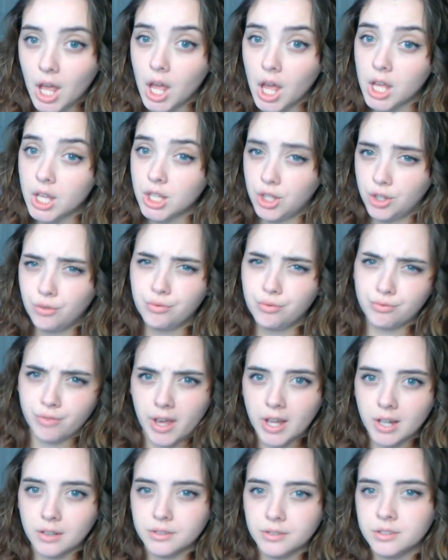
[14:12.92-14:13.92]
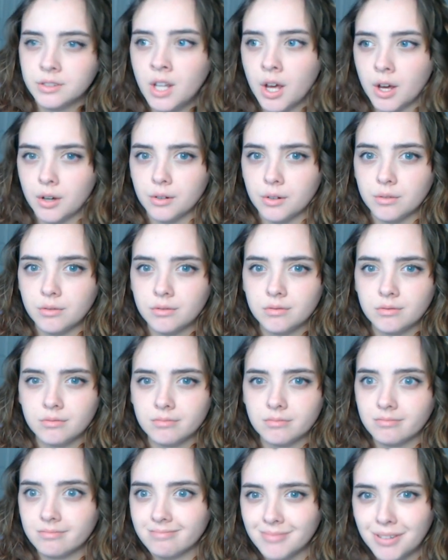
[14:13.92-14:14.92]
you failed. No.
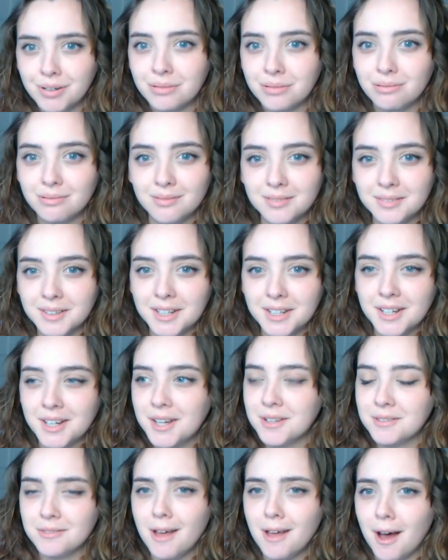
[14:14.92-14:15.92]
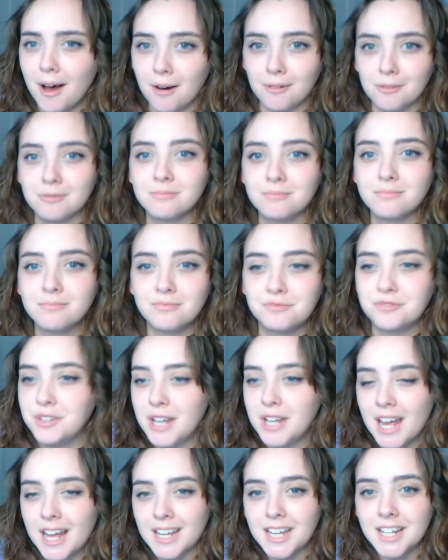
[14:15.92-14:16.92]
No. If you
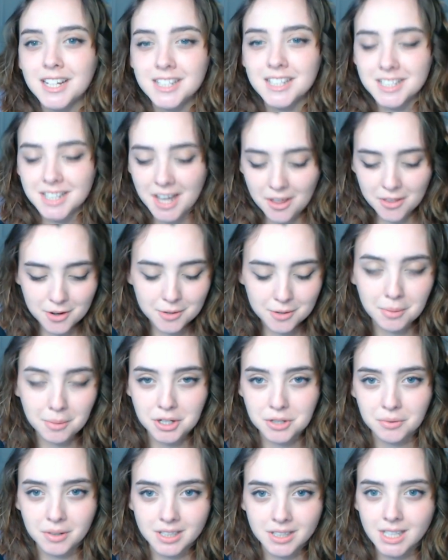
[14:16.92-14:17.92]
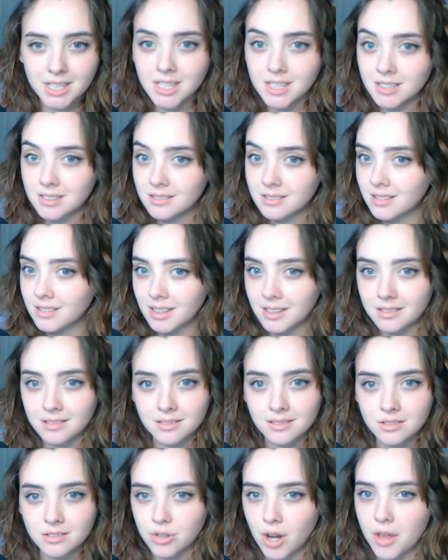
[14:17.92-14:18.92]
can't get it together by twenty,
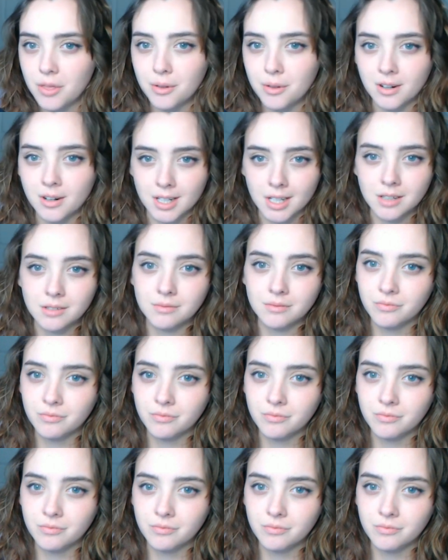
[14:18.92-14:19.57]
try thirty.